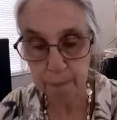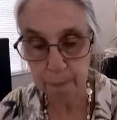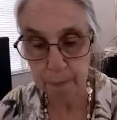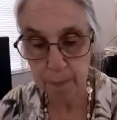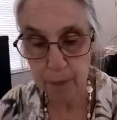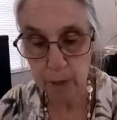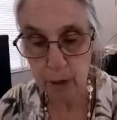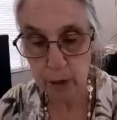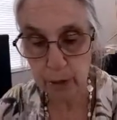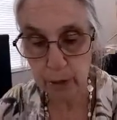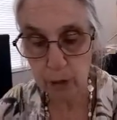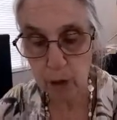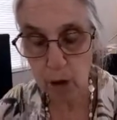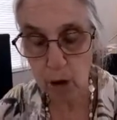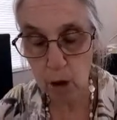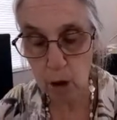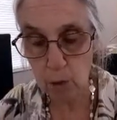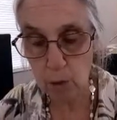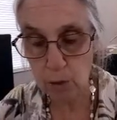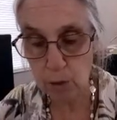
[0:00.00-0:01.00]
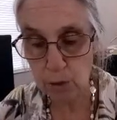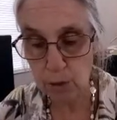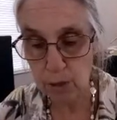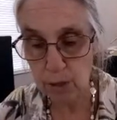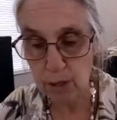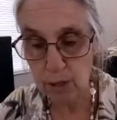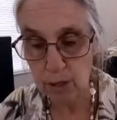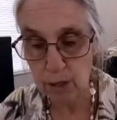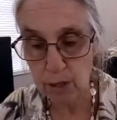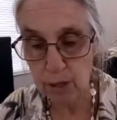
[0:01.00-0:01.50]
on a colt,
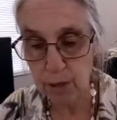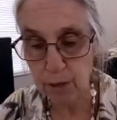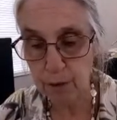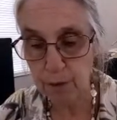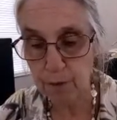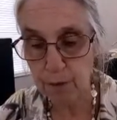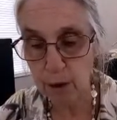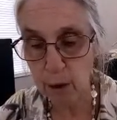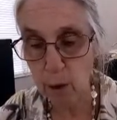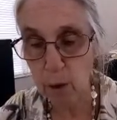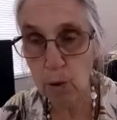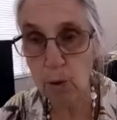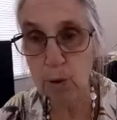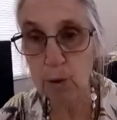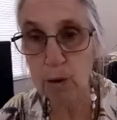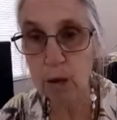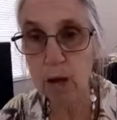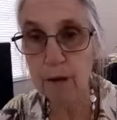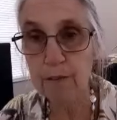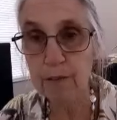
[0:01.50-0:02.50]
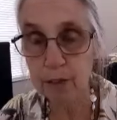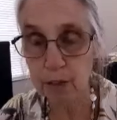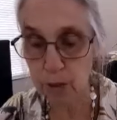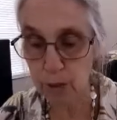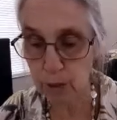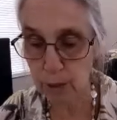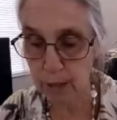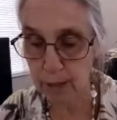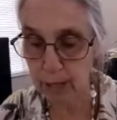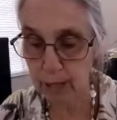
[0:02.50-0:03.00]
the foal of a
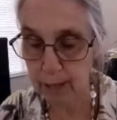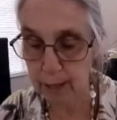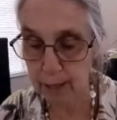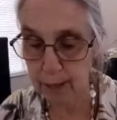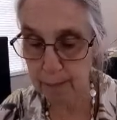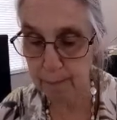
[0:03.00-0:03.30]
donkey."